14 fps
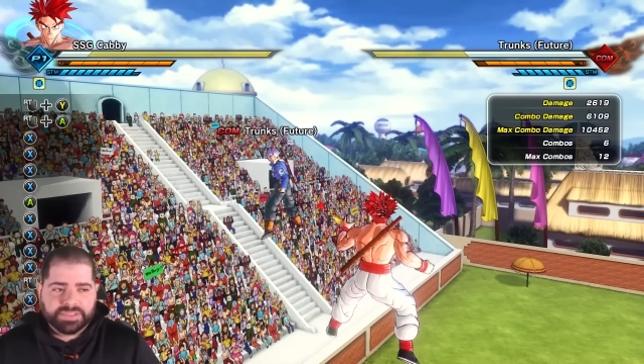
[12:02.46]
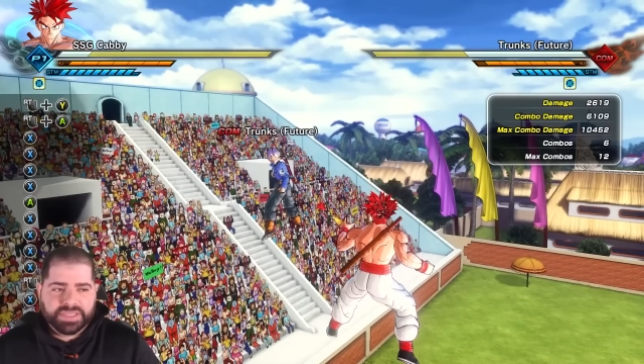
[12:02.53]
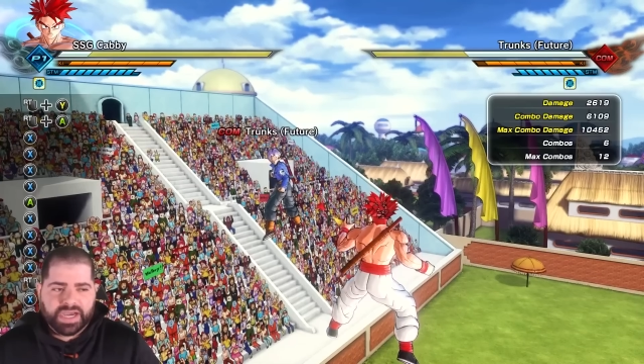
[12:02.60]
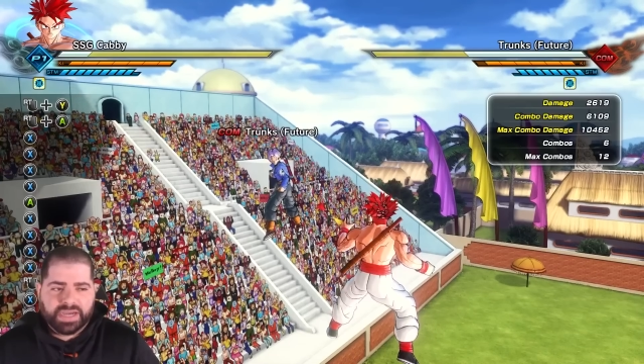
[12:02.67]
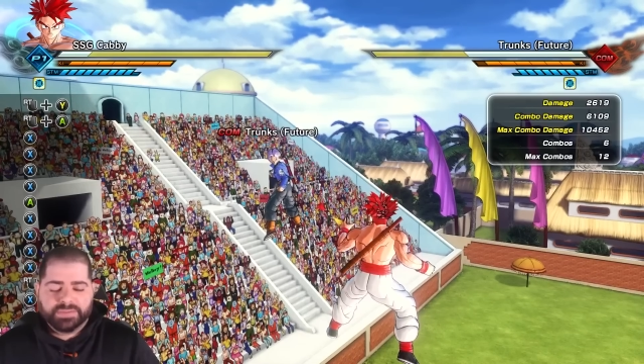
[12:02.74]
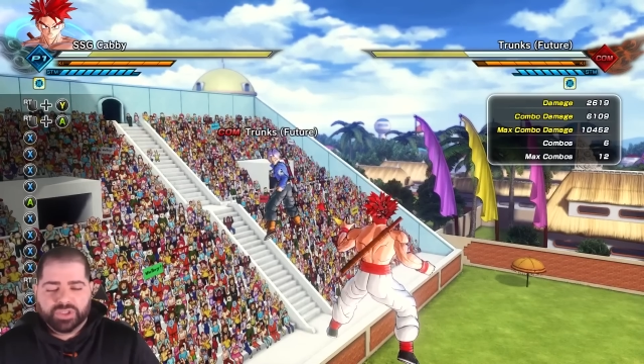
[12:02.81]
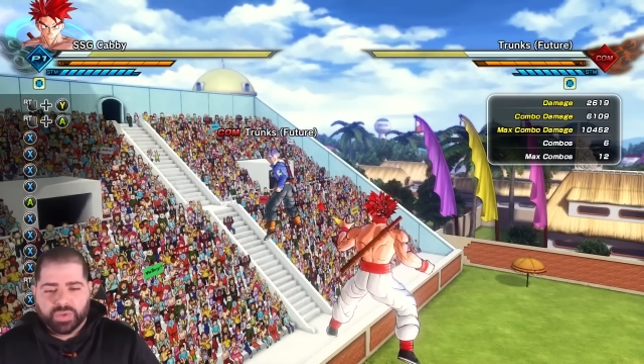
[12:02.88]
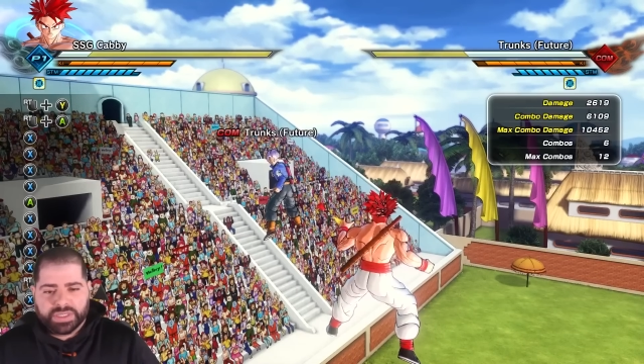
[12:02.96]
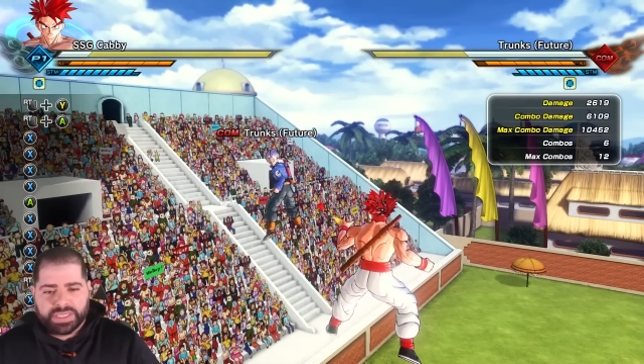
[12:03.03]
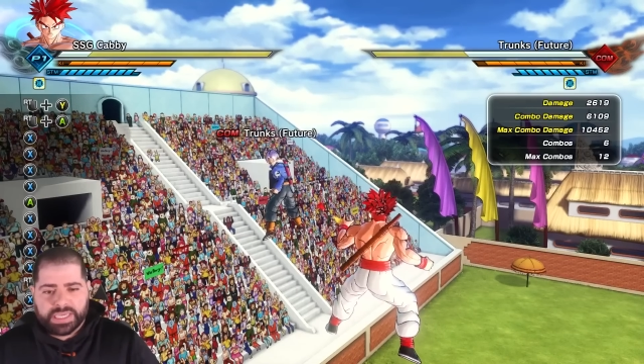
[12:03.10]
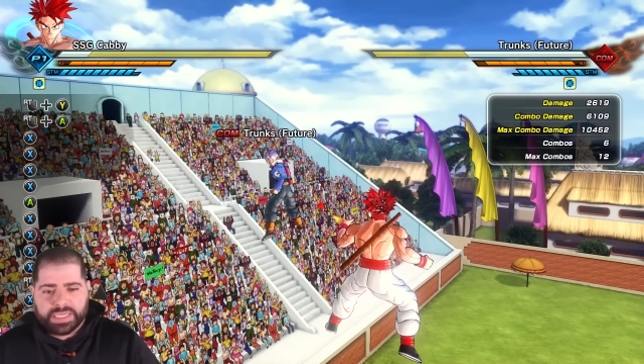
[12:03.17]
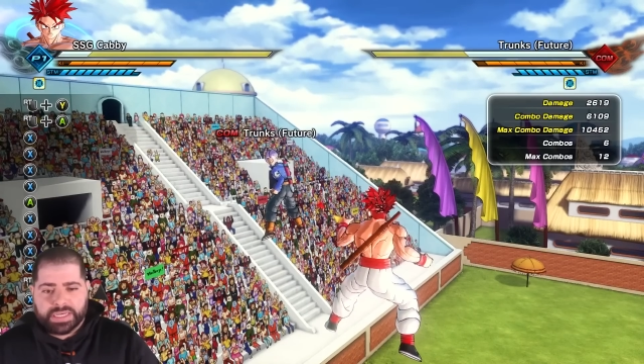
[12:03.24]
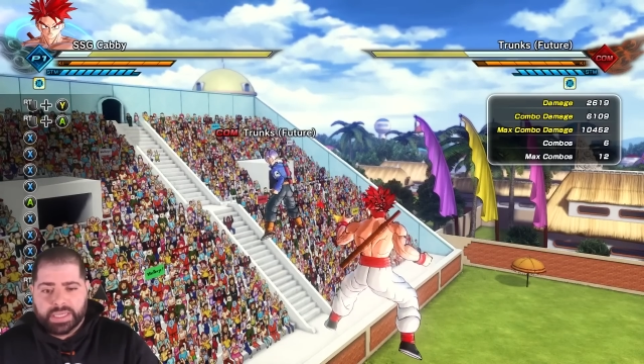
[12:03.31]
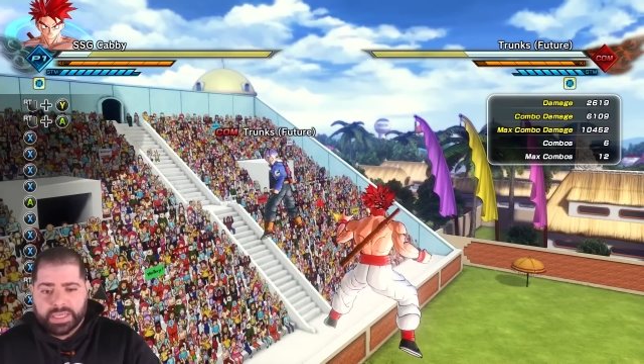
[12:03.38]
time. So
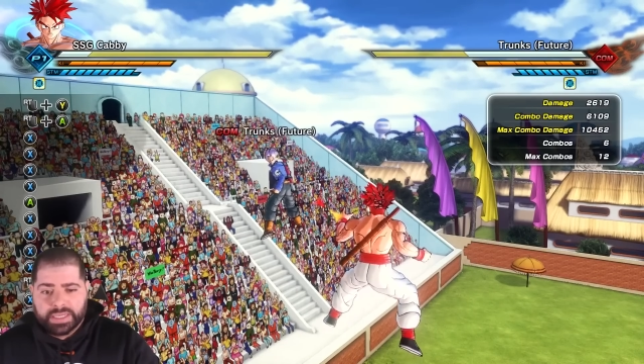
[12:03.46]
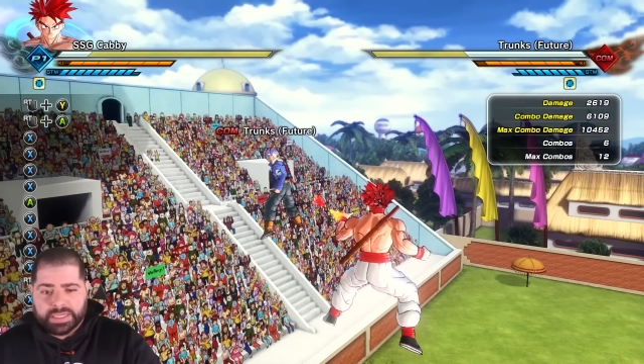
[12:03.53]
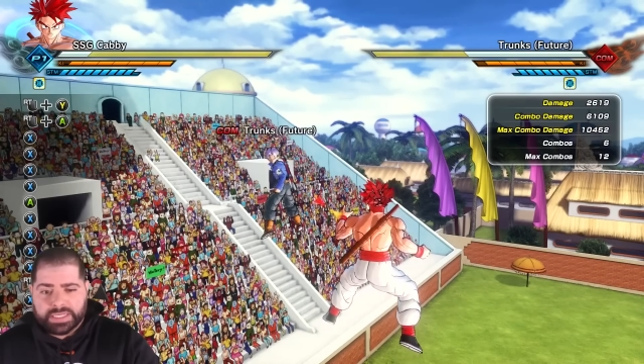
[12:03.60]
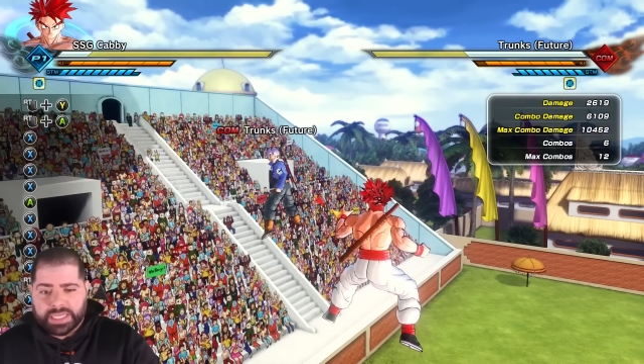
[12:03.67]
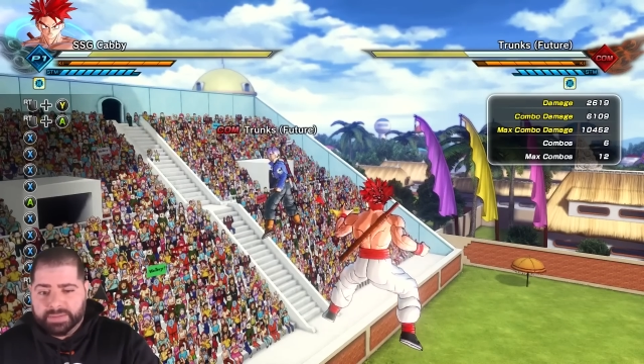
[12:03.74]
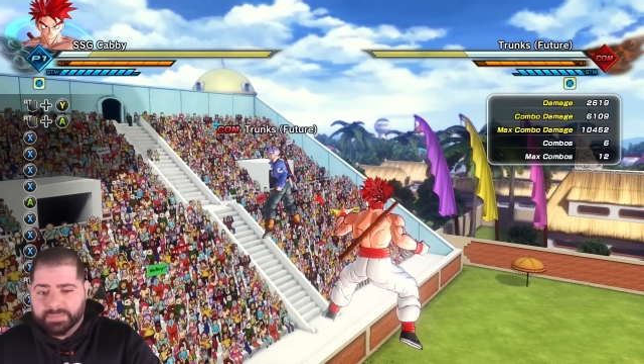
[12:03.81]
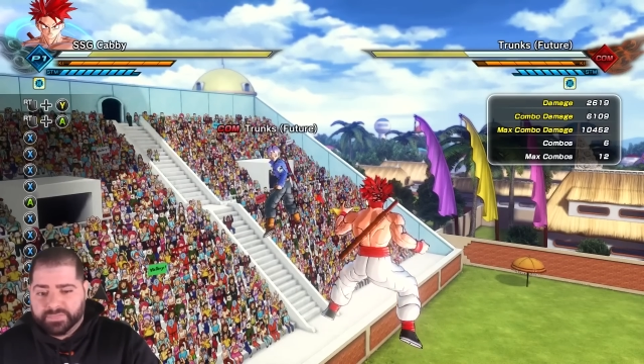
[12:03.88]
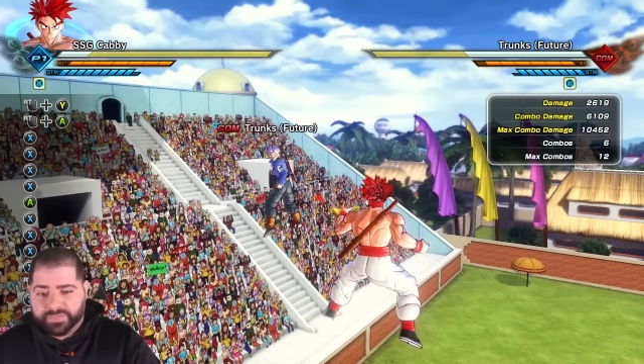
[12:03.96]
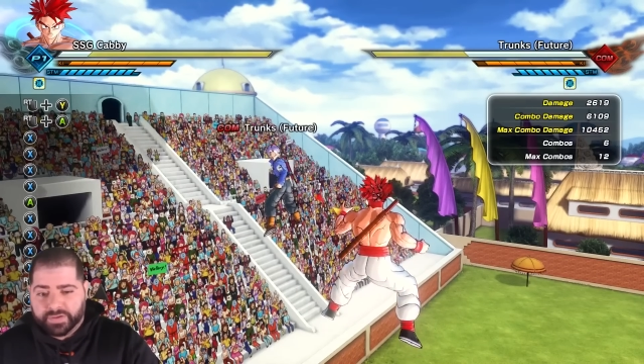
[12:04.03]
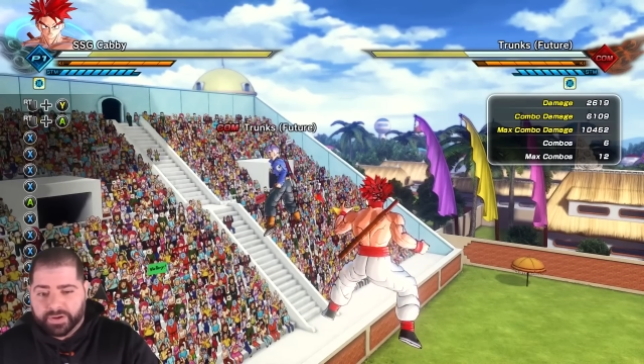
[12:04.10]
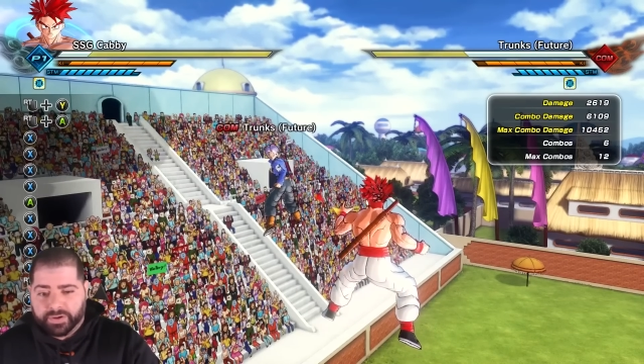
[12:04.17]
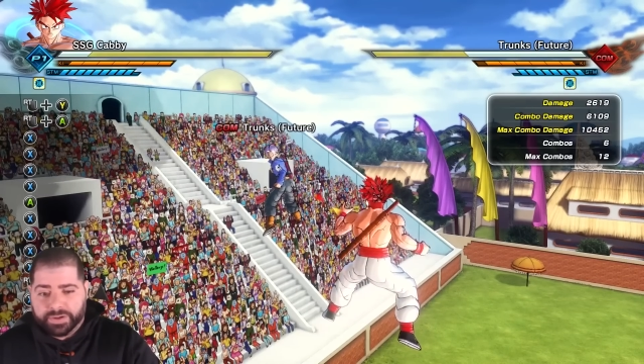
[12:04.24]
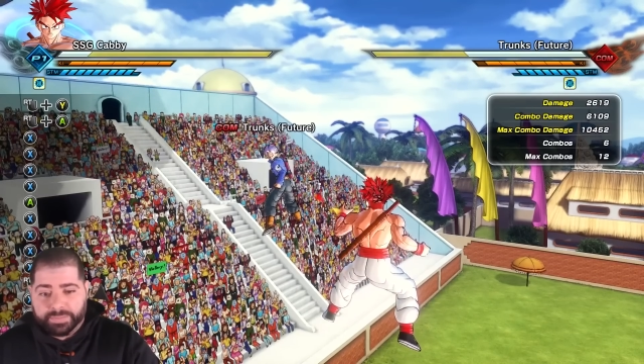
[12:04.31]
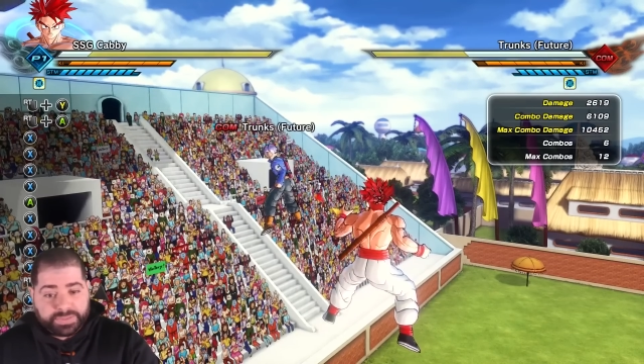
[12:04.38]
again, Demon Flurry,